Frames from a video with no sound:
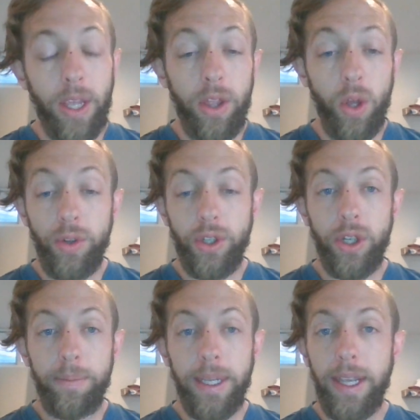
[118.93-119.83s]
Those
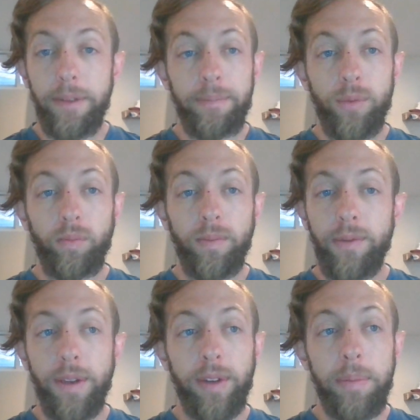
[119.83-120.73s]
could be
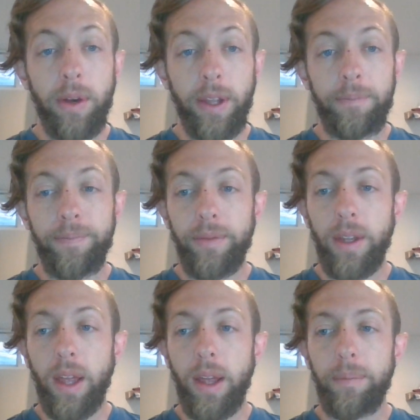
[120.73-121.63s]
50 million.
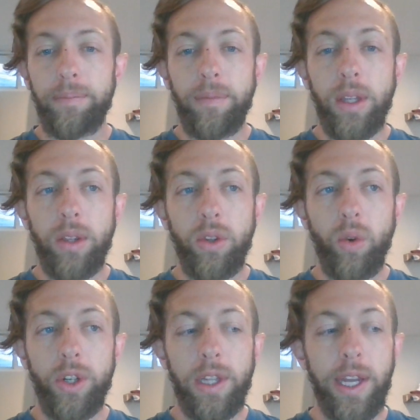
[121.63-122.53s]

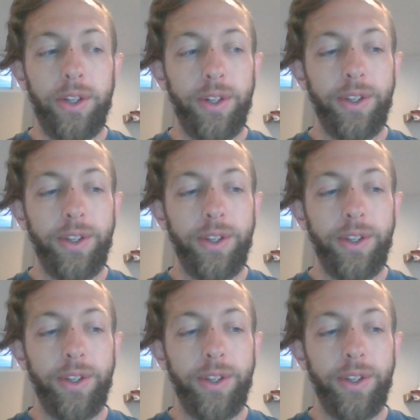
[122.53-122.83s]
George Glacier